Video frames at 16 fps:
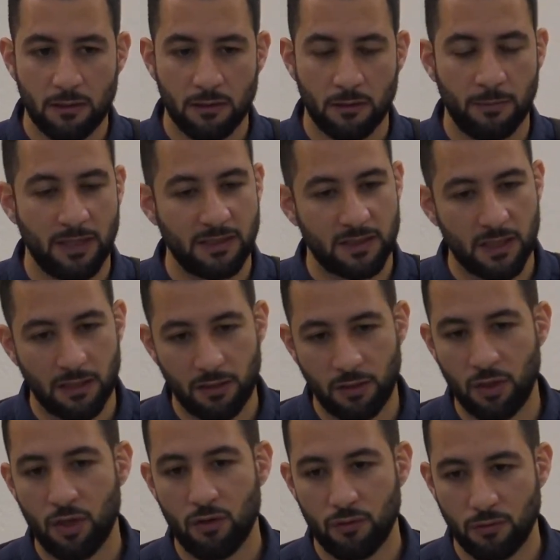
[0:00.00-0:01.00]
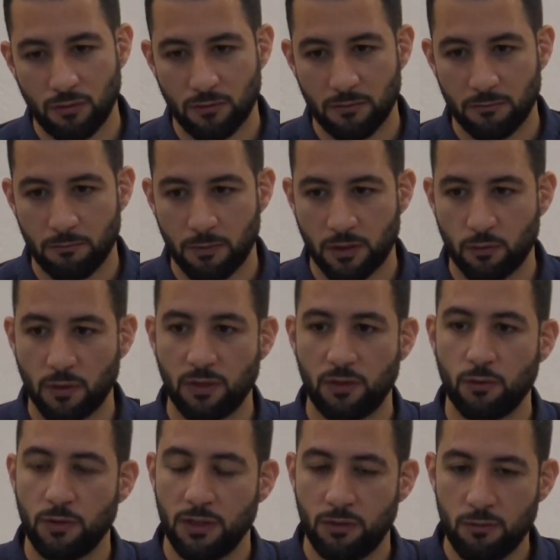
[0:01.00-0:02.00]
The man said, no, but what
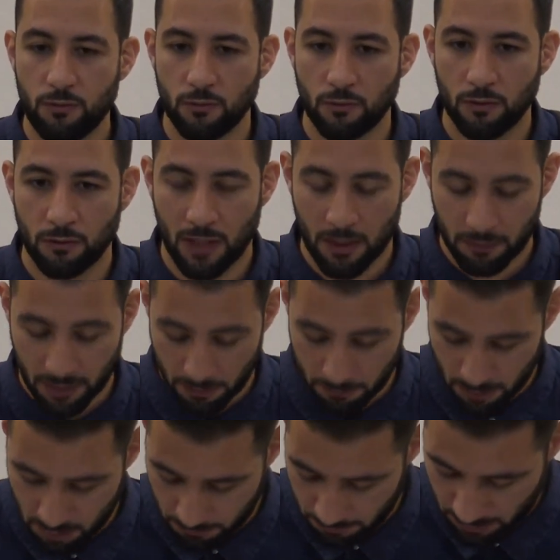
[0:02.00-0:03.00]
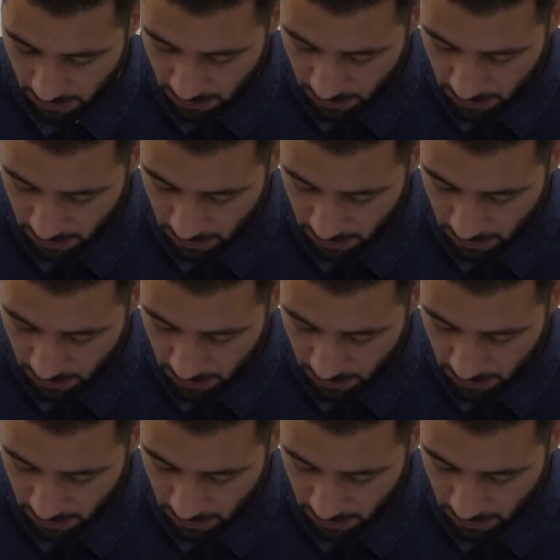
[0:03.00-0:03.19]
do we do, O our Imam?